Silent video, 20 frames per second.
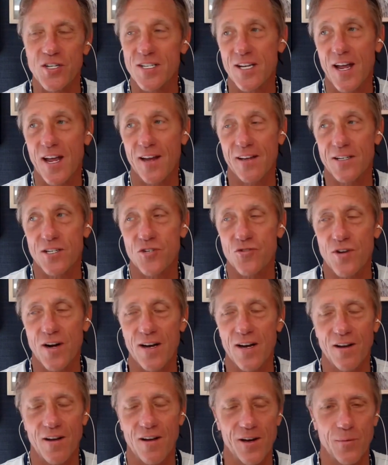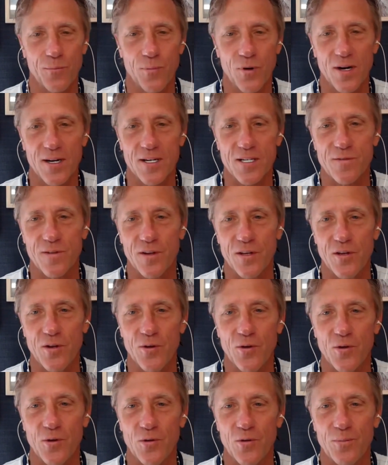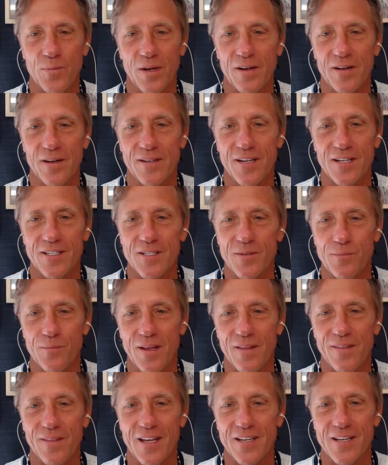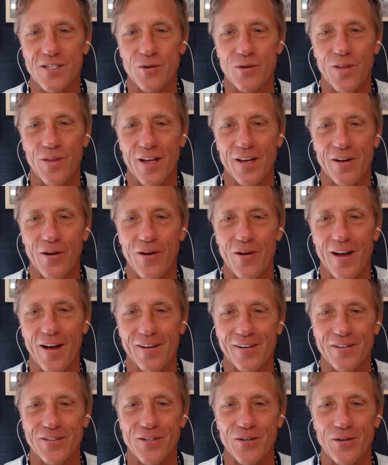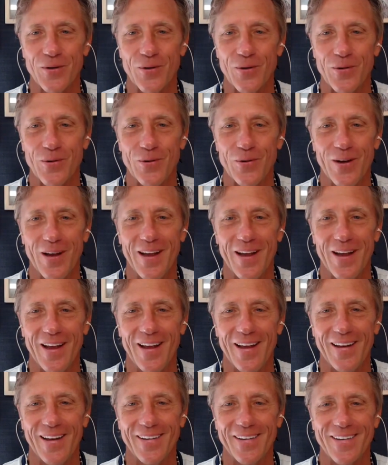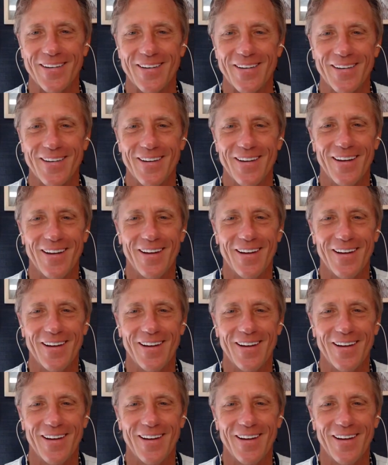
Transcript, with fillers: they're just laying a straight line of bricks for you, but it doesn't mean that's all they know how to do. And